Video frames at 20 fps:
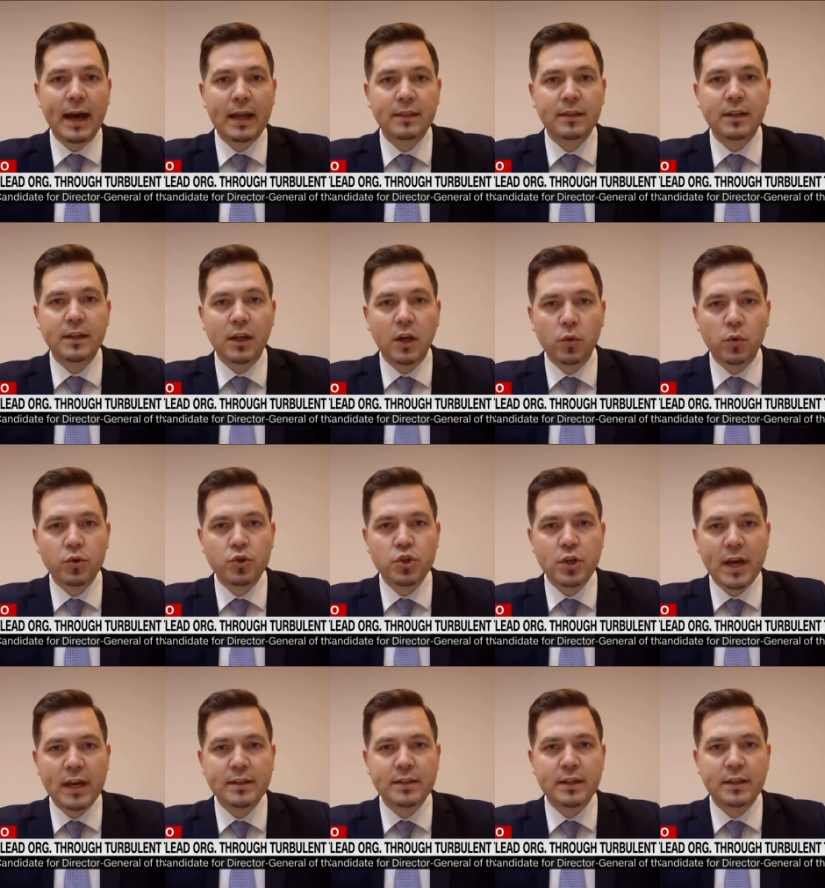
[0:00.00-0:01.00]
at the
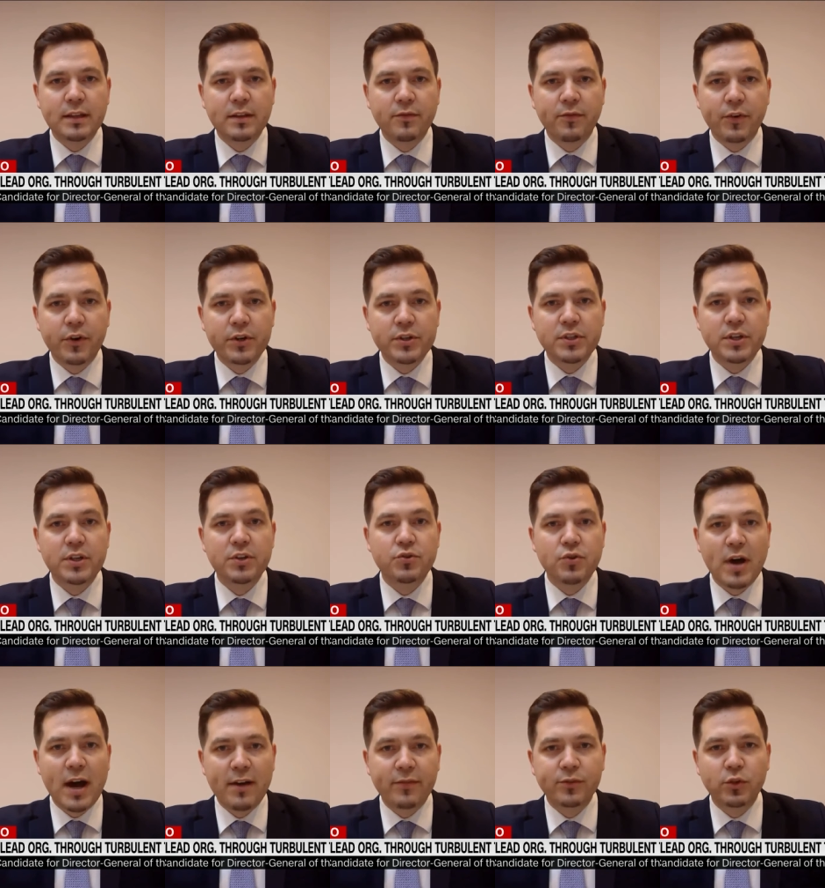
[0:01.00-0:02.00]
negotiating the first
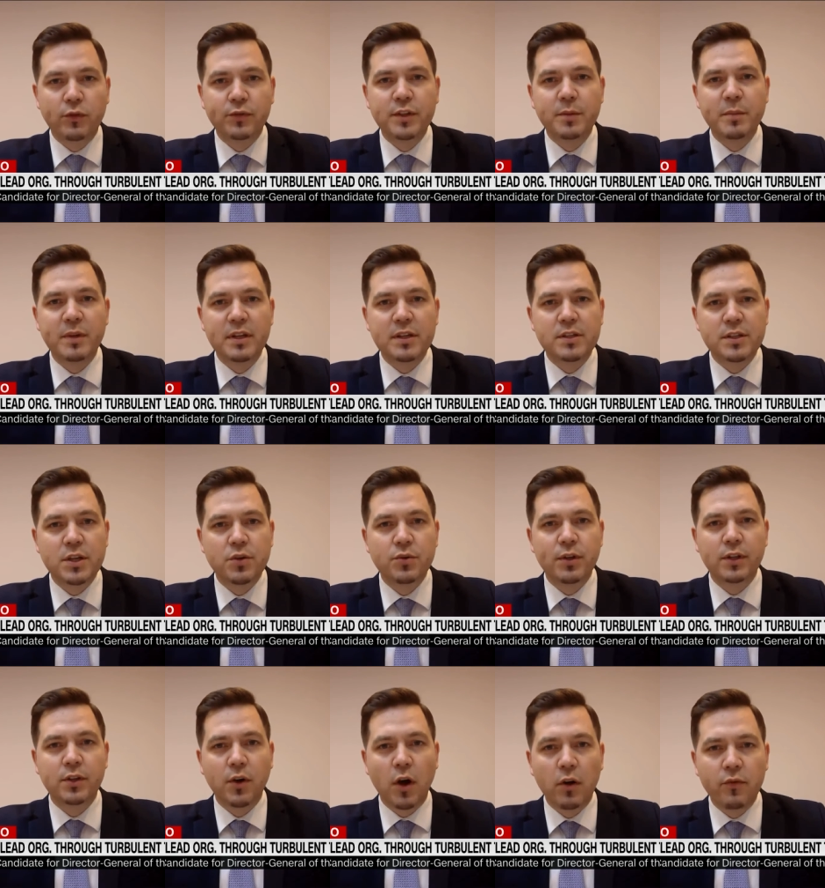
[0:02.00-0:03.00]
draft of the
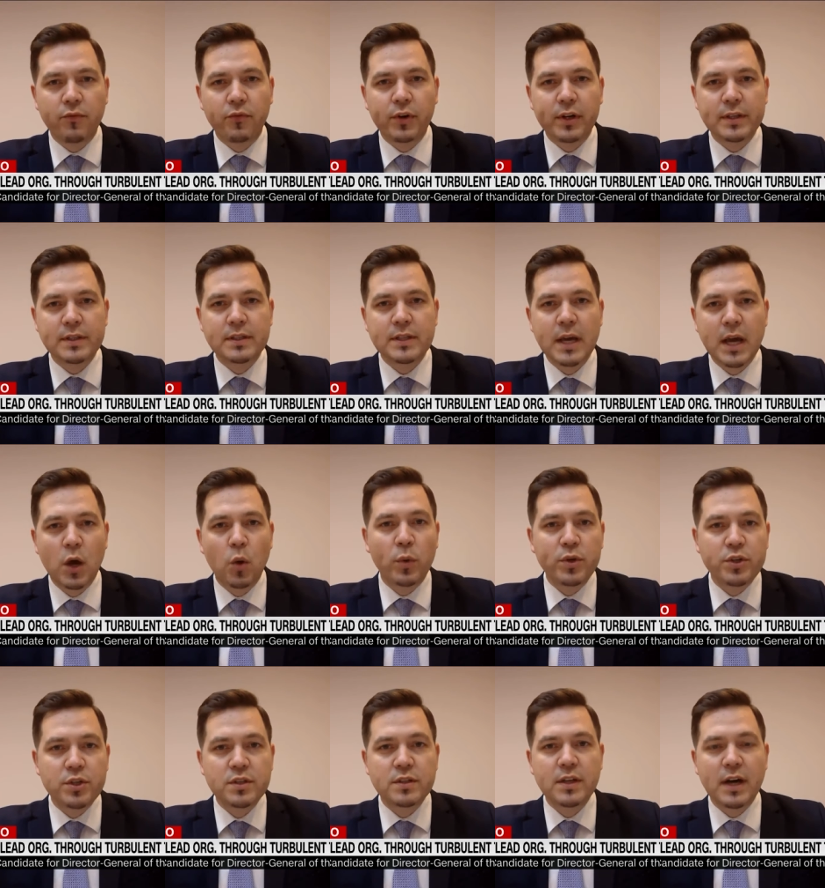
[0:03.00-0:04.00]
ministerial conference,
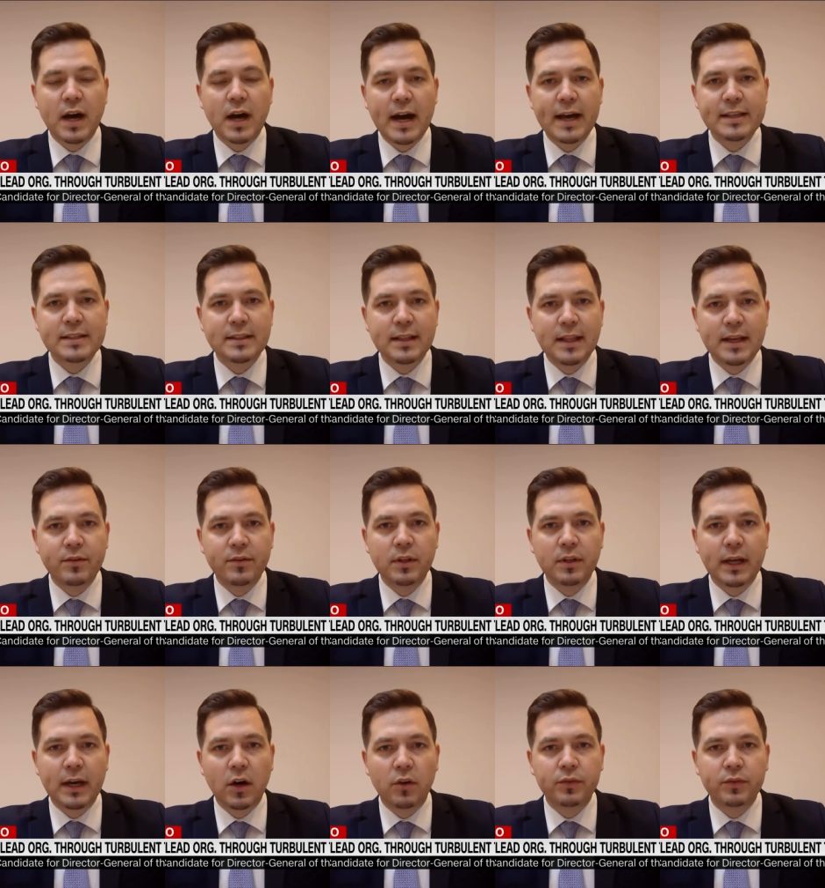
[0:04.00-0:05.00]
which is the highest
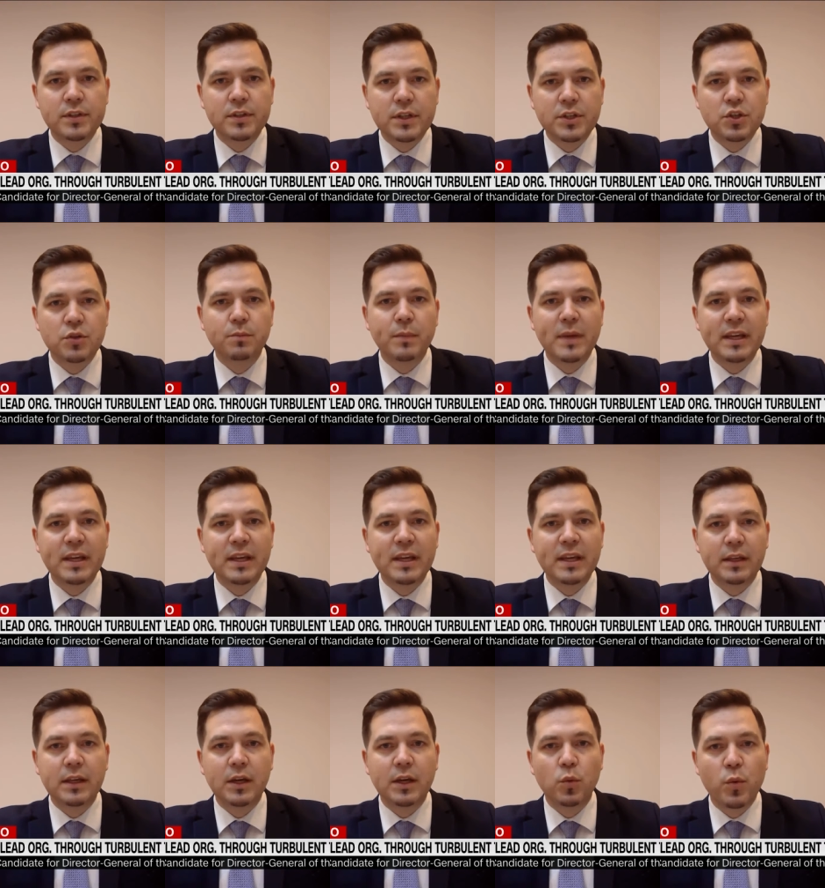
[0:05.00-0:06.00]
level of
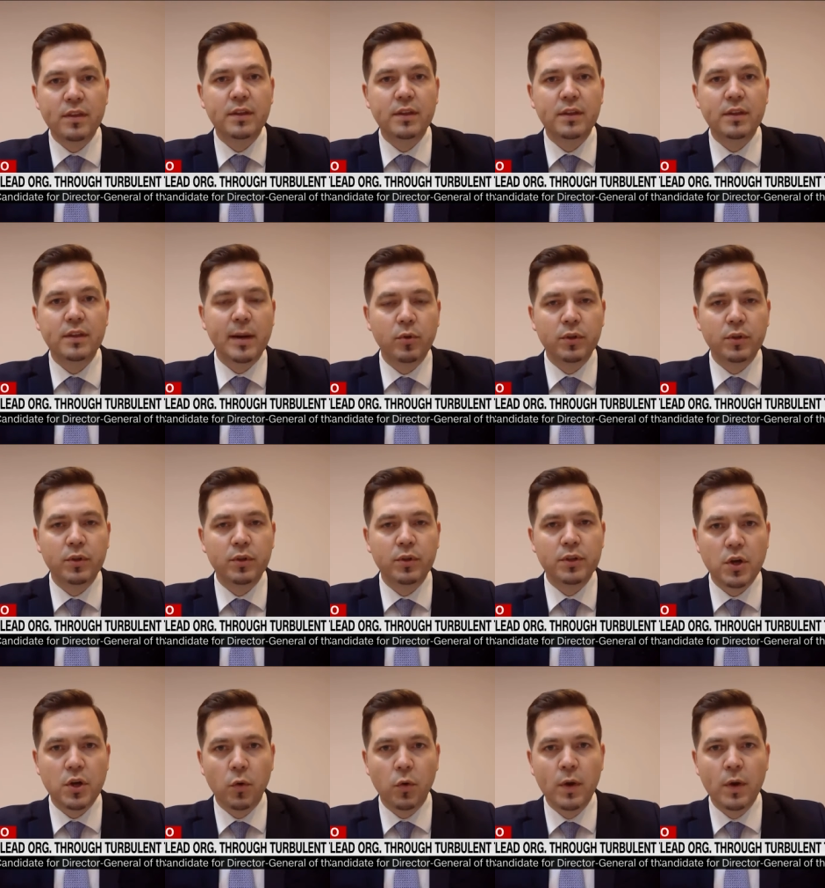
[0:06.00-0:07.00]
decision-making within the
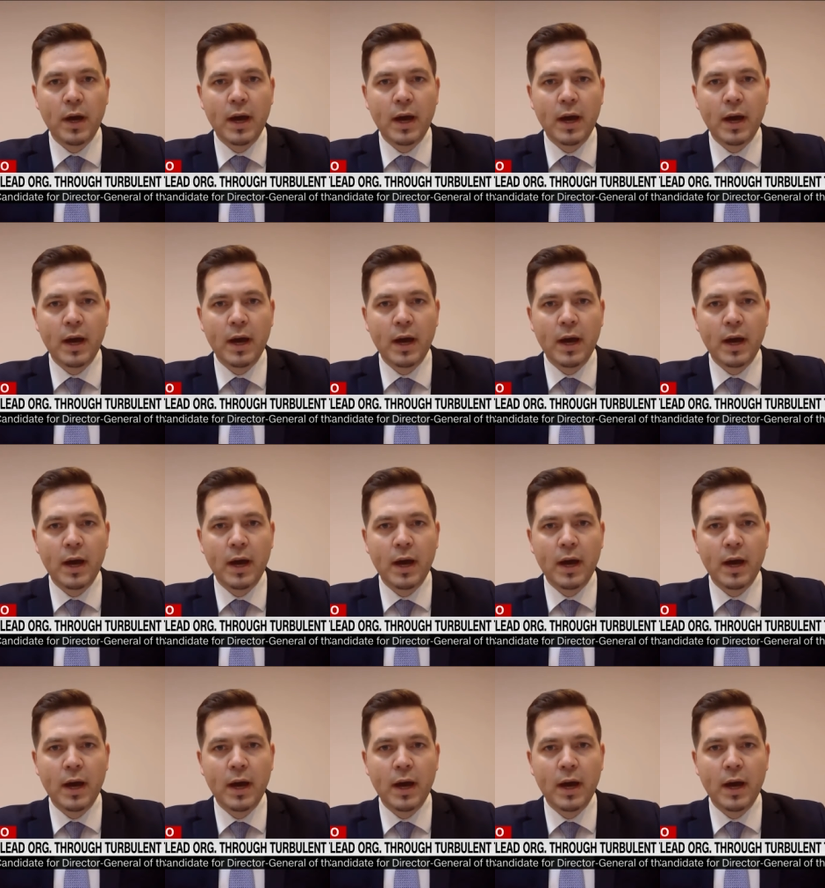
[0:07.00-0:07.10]
WTO.